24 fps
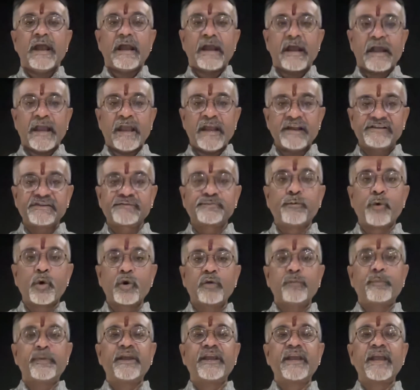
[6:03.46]
his
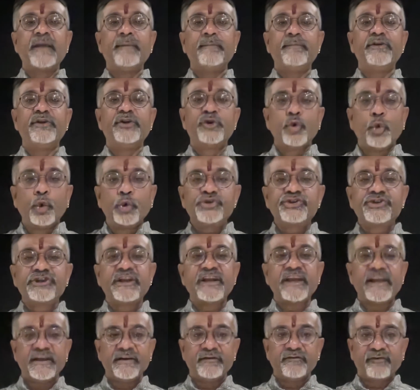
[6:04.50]
book became
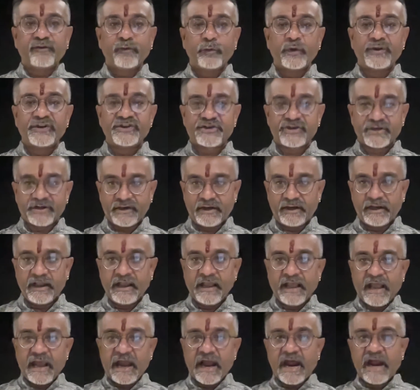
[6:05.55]
hugely influential,
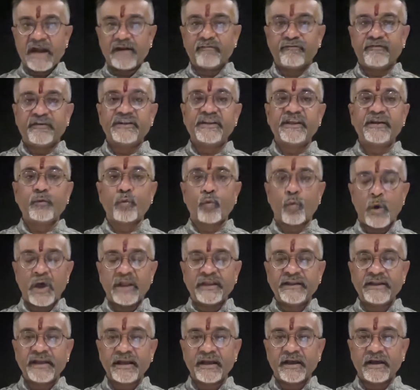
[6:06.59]
and within
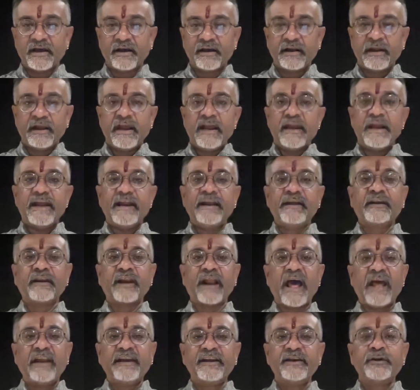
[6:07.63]
1 year it
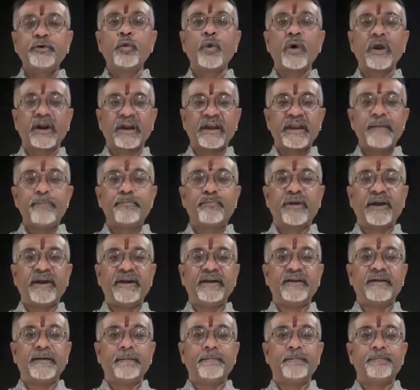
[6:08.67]
ran into a
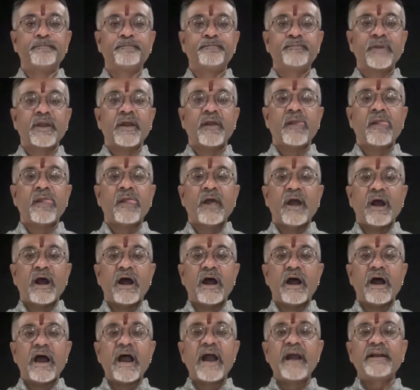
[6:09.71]
reprint.
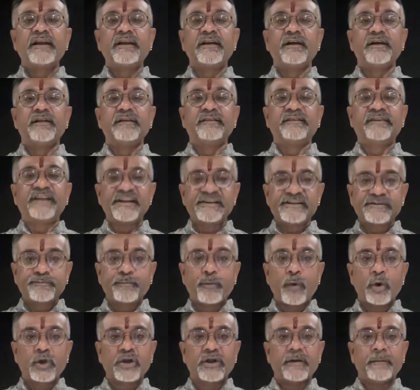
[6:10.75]
And this
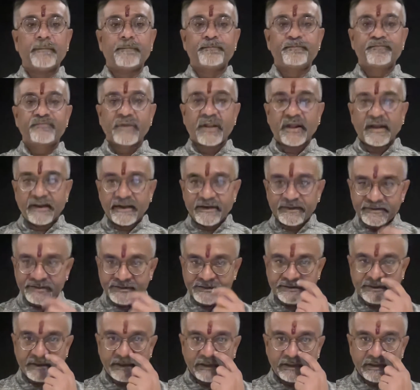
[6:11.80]
book is
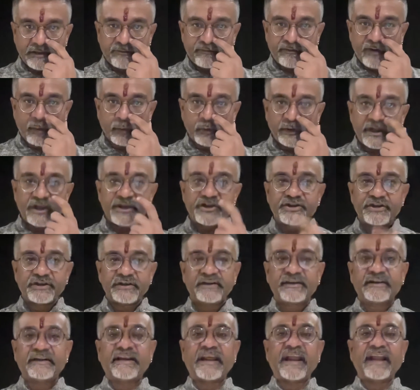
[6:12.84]
still the foundation
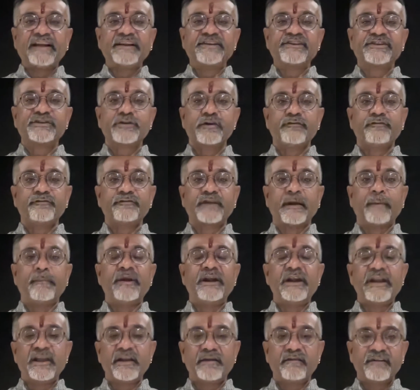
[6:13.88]
text of Tamil
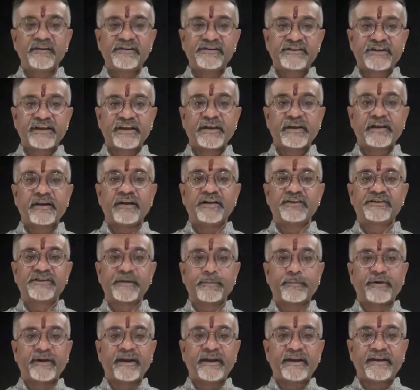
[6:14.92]
linguistic
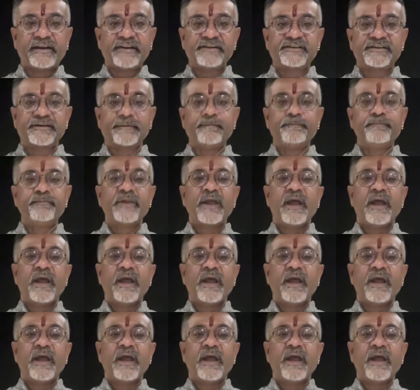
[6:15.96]
separatism,